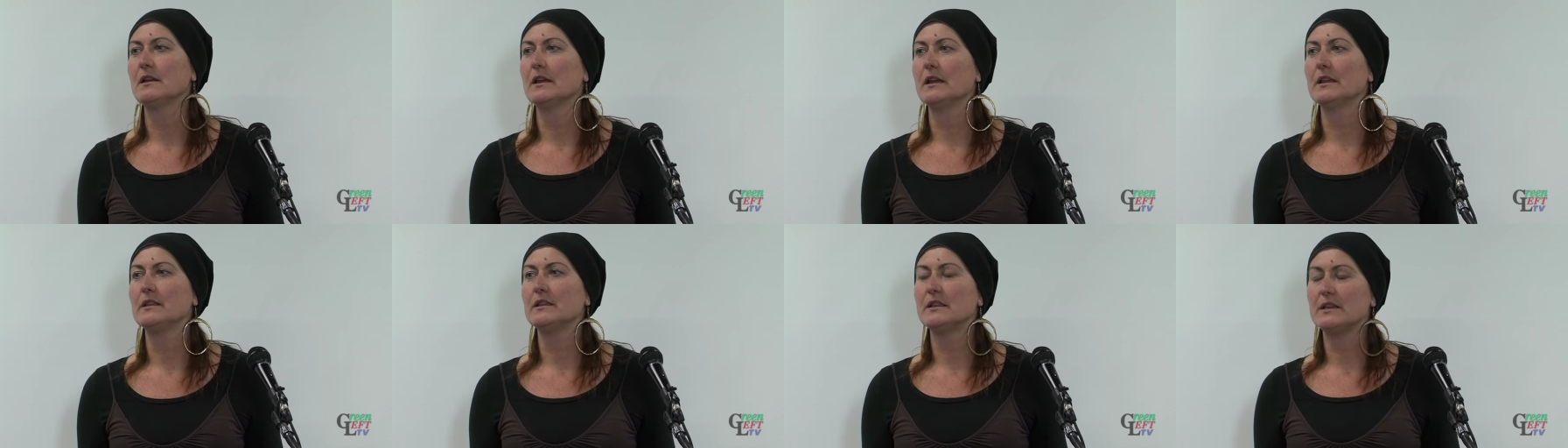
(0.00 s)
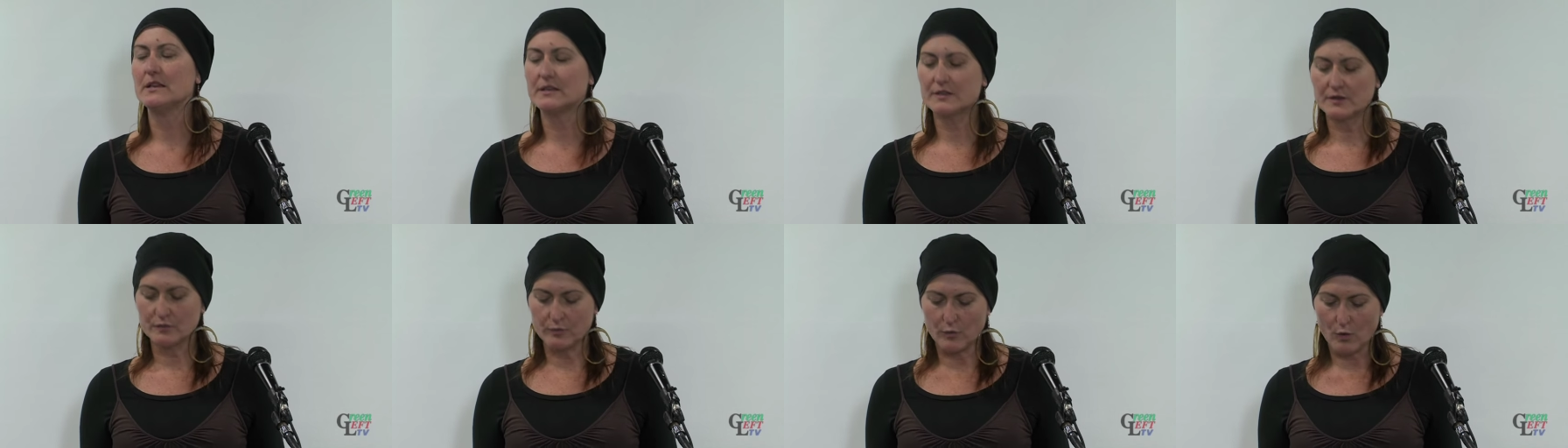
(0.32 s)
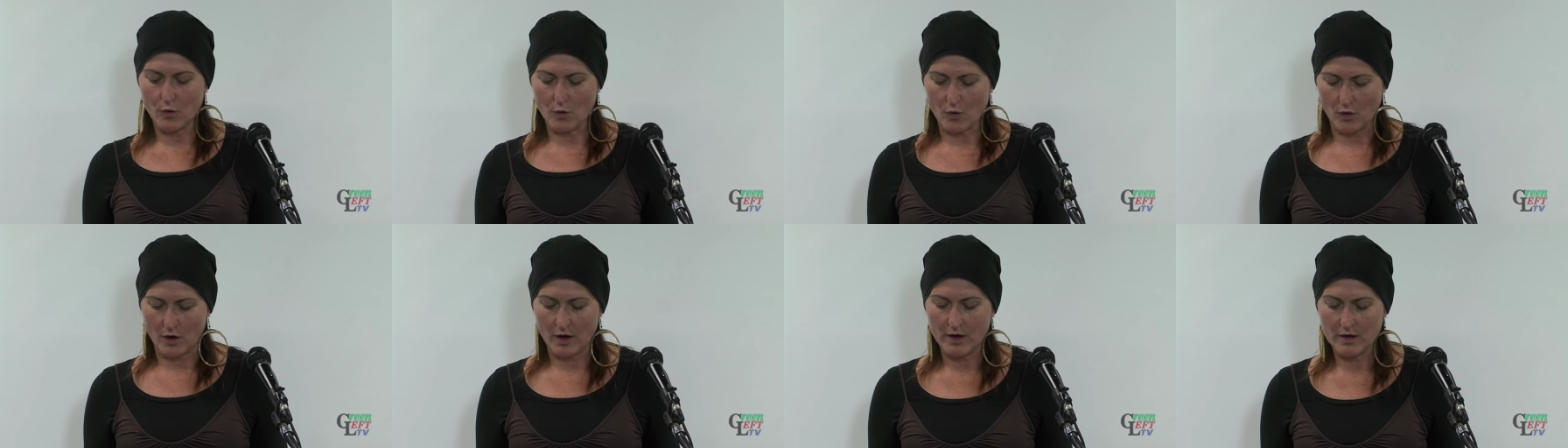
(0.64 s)
in this
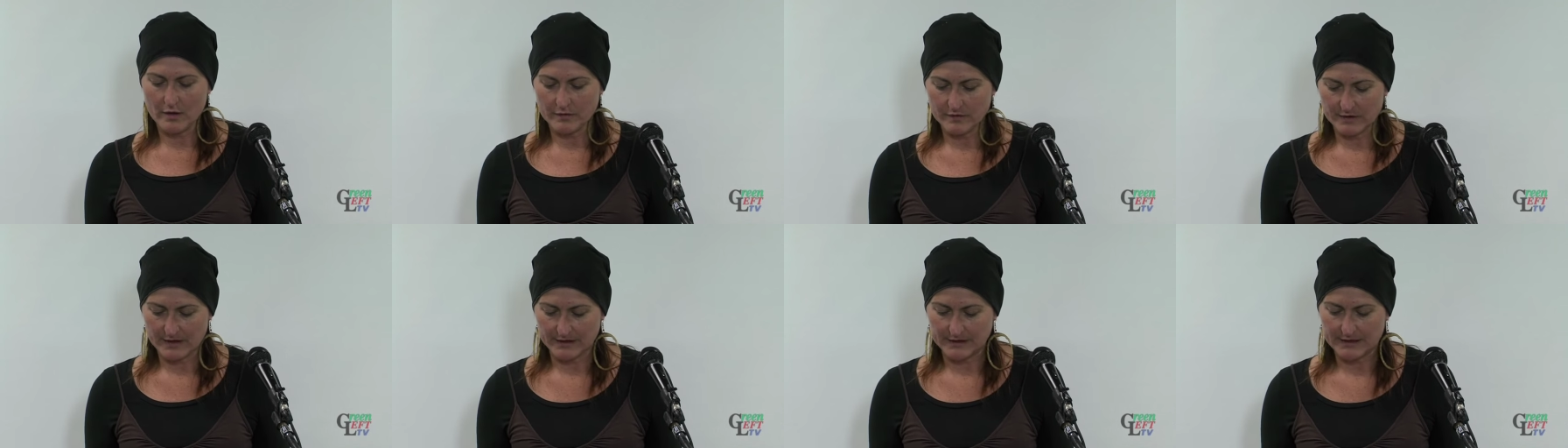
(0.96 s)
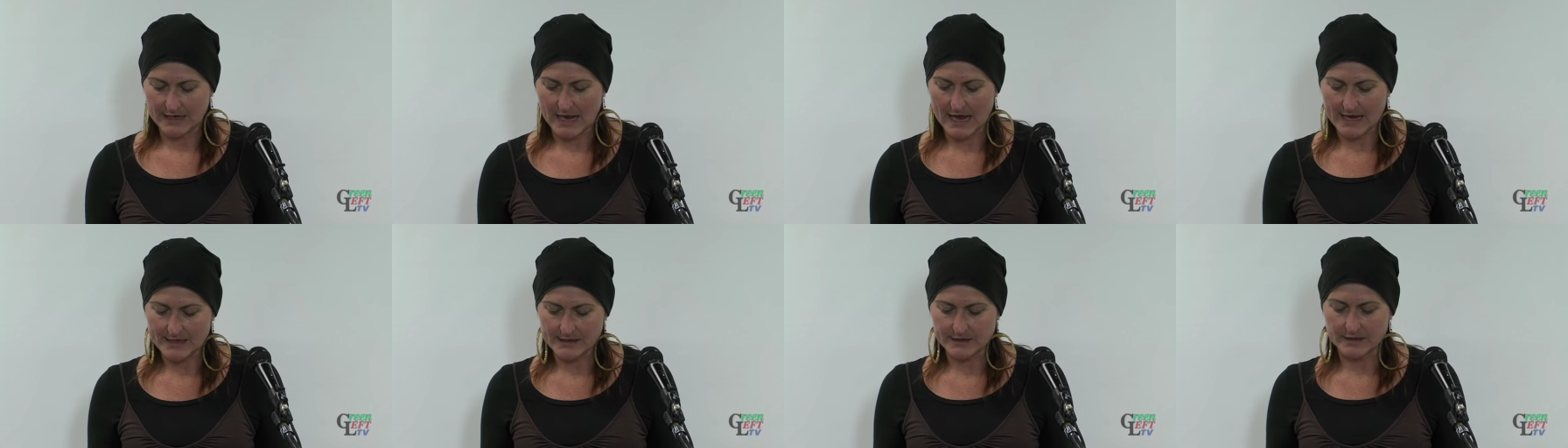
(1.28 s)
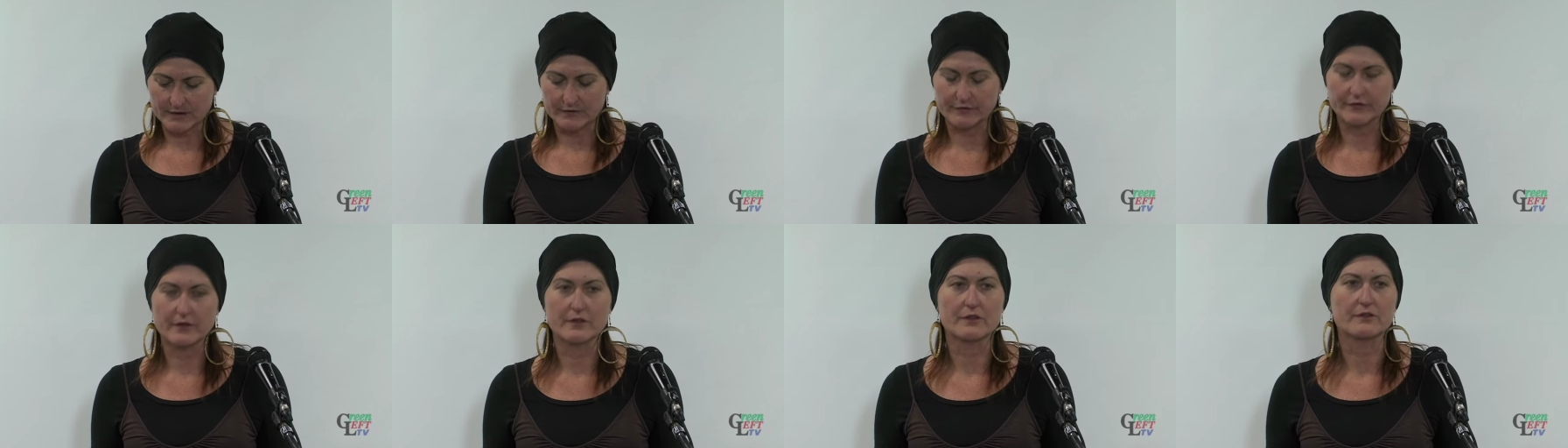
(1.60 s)
war that
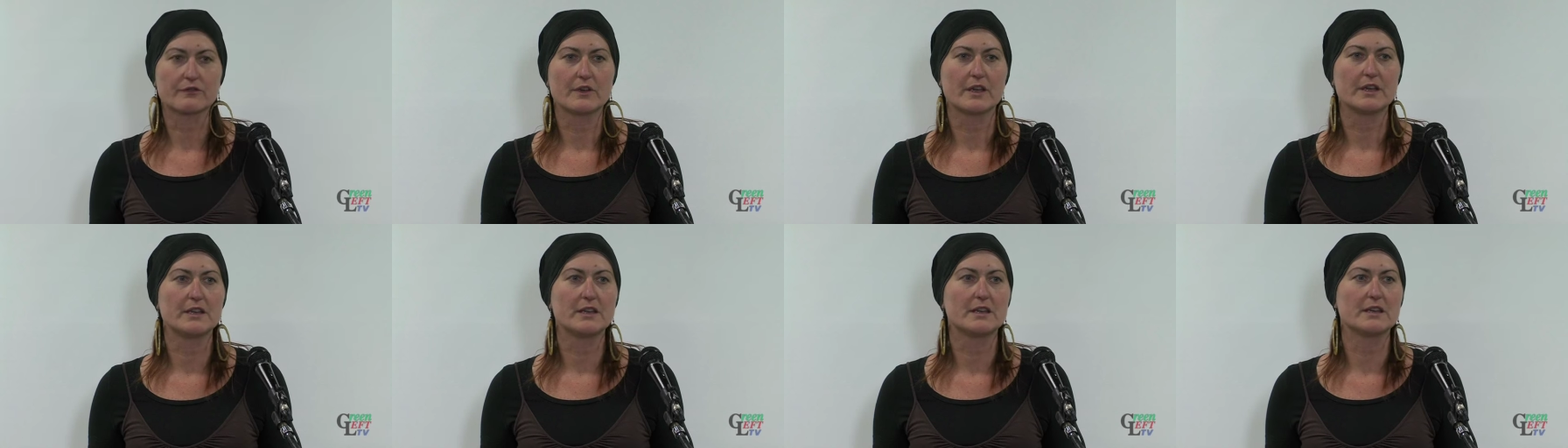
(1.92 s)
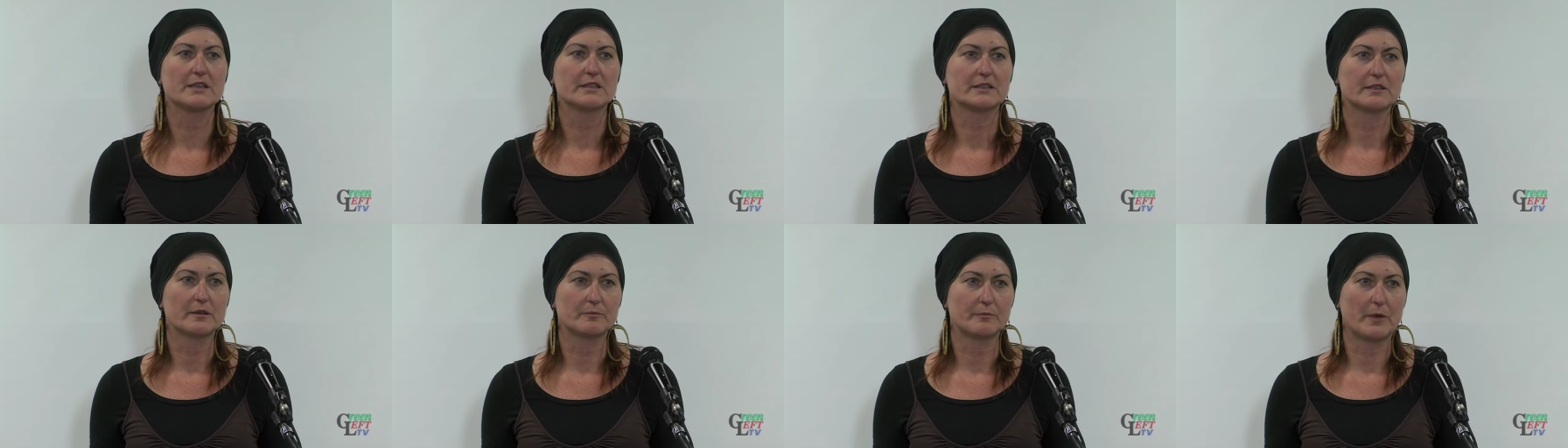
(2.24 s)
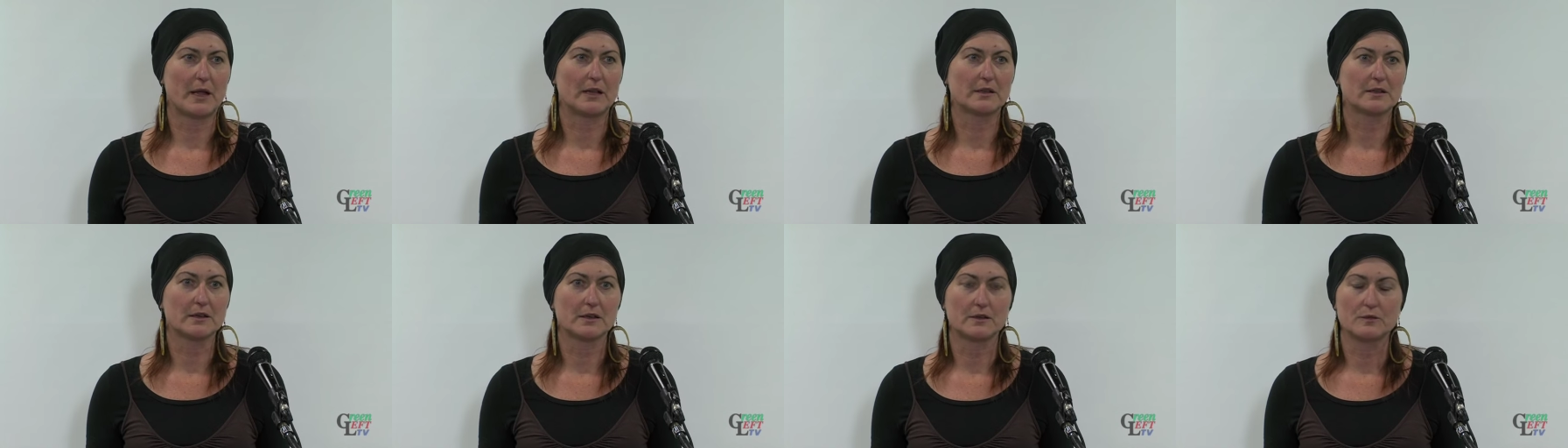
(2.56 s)
lasted for three years, the
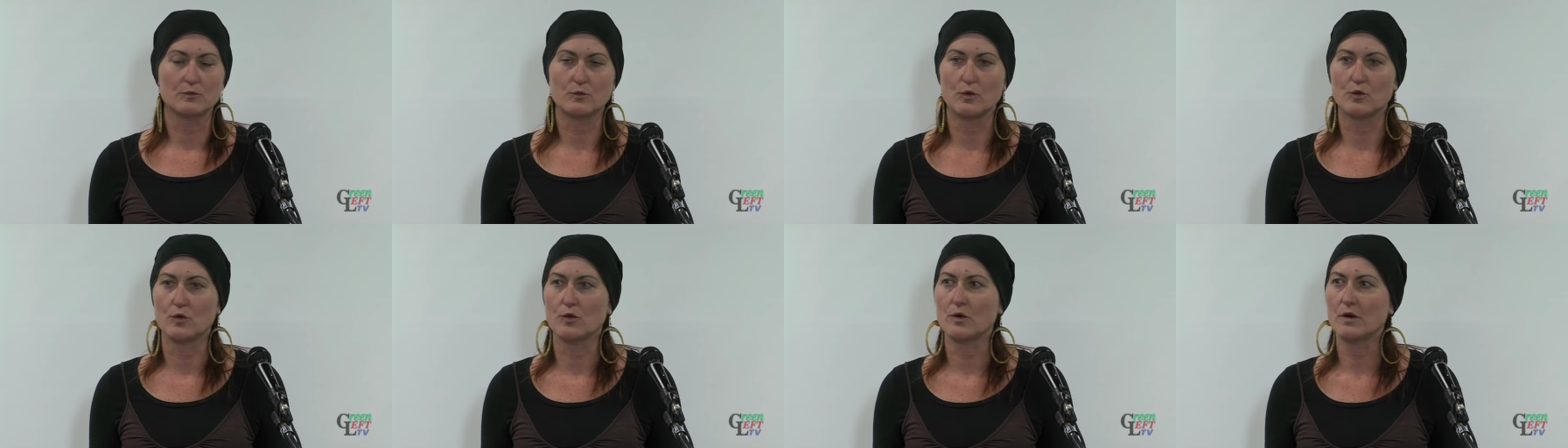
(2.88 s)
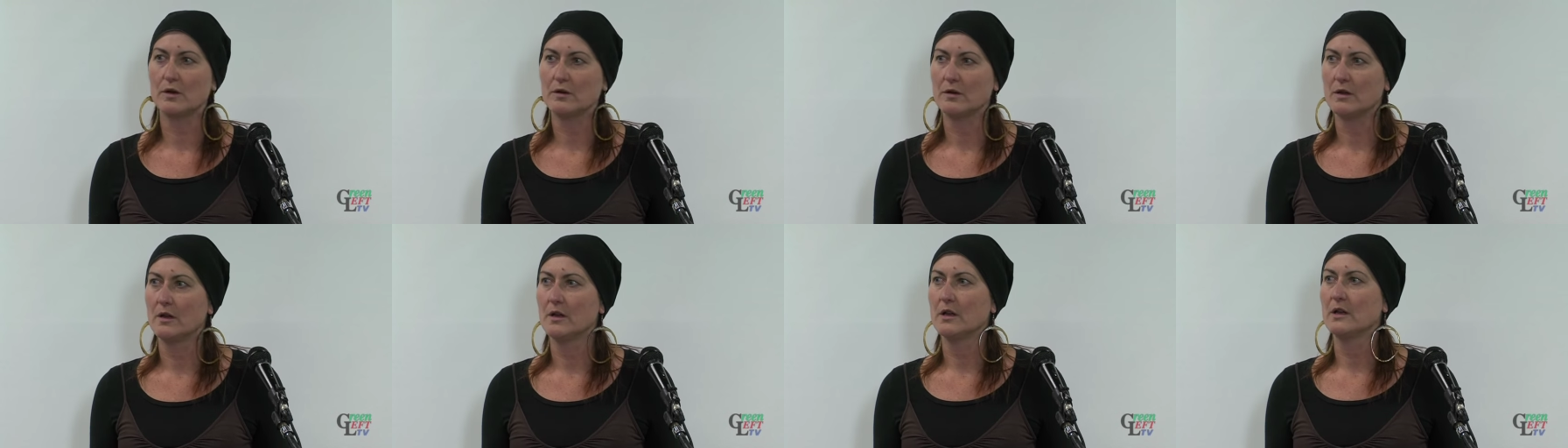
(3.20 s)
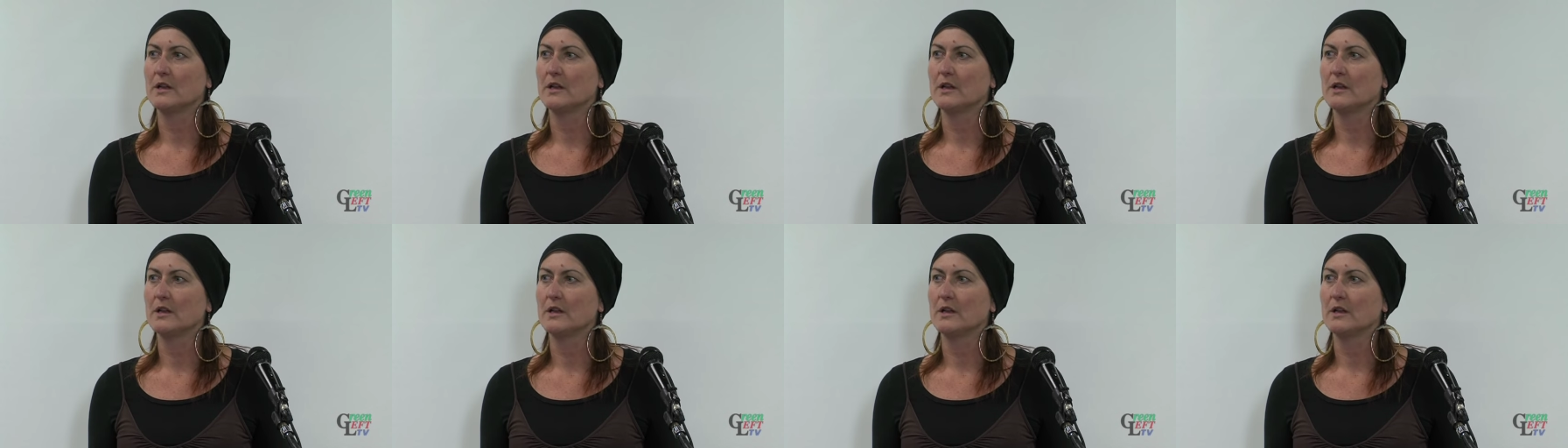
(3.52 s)
Balkan War,